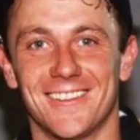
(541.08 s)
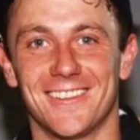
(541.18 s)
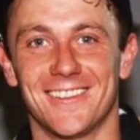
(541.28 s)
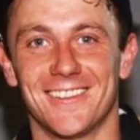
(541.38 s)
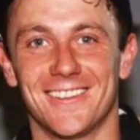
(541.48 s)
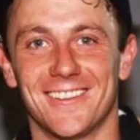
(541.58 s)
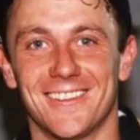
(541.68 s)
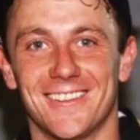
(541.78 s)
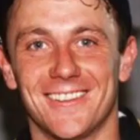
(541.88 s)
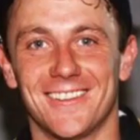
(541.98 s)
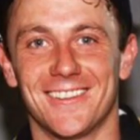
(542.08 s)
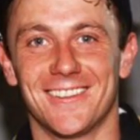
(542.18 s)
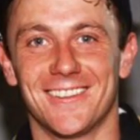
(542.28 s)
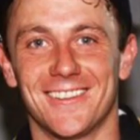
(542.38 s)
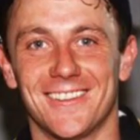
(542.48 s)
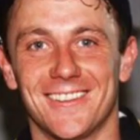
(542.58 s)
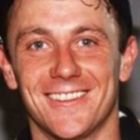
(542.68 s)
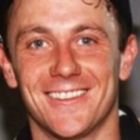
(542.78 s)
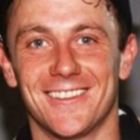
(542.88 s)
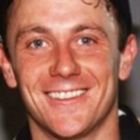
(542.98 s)

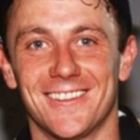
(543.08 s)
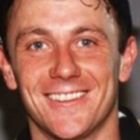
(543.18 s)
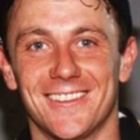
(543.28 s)
No one is speaking in this clip.